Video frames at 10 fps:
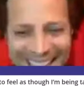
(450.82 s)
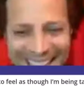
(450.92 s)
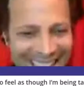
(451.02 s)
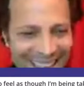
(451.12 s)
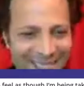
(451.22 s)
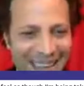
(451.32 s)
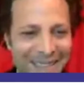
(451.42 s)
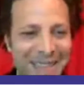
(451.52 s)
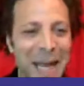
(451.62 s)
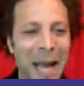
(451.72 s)

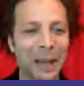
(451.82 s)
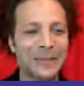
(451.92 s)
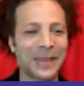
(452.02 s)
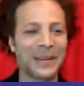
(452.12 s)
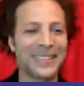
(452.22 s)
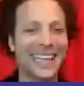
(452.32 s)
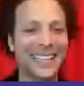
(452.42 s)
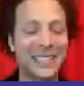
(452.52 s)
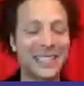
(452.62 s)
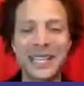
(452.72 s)
I'm starting to get
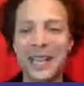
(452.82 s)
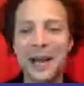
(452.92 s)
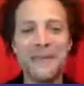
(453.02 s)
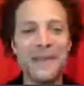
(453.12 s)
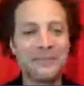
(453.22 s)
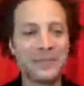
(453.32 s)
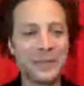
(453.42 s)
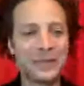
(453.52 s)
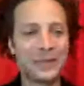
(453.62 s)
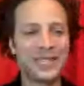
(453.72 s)
in there. See, my
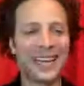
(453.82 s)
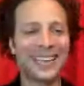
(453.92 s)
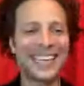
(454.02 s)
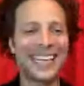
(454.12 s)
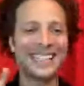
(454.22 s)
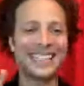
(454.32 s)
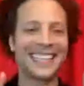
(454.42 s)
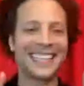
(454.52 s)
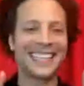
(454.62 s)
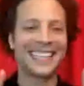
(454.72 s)
producer Chuck hits
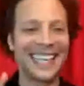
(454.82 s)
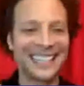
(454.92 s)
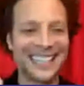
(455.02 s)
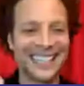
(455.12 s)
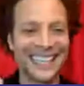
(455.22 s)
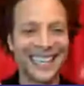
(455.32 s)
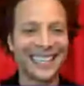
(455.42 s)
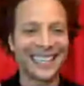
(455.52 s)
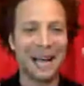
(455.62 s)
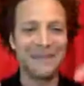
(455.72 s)

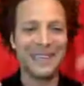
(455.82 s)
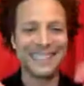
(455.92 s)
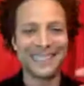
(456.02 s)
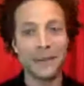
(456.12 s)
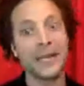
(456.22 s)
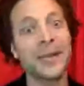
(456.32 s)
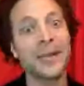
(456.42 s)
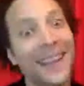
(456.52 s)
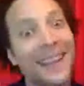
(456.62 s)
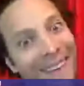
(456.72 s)
the comments, and sometimes
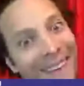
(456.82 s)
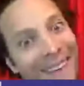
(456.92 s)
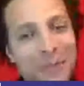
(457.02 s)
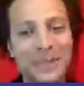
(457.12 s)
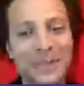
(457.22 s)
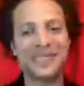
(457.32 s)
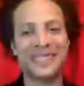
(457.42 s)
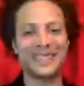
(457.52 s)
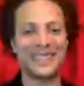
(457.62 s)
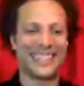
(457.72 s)
I'm like, oh, I want to produce
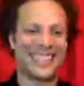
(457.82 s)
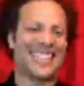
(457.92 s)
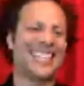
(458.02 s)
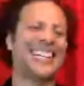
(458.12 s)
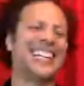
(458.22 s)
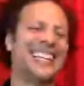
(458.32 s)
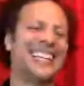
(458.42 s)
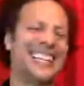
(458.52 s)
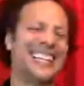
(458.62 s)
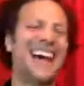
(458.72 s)
too.
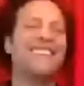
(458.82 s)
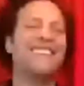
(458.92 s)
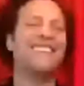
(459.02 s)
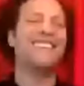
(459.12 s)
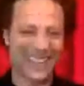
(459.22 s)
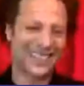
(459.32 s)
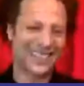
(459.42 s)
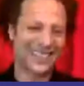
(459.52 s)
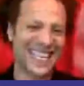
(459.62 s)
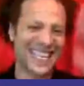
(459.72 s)
That was what I was
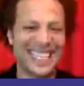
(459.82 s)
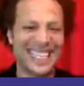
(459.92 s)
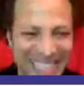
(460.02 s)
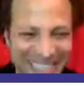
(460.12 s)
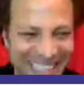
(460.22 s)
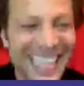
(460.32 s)
trying to hit, Chuck.